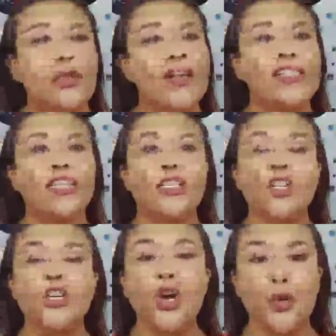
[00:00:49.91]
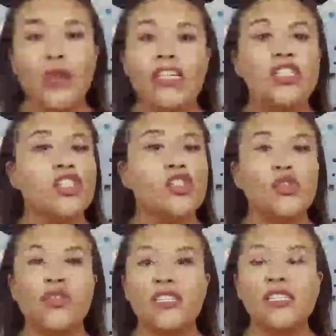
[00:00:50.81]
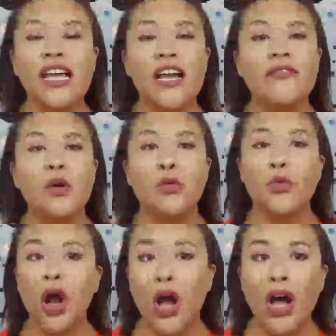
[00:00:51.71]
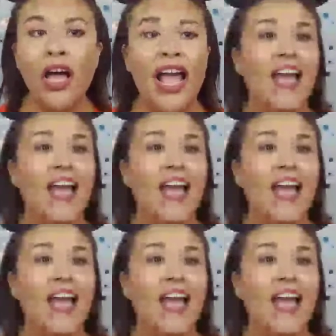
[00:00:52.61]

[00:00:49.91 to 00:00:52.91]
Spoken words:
so I said no, let's just do this live raw.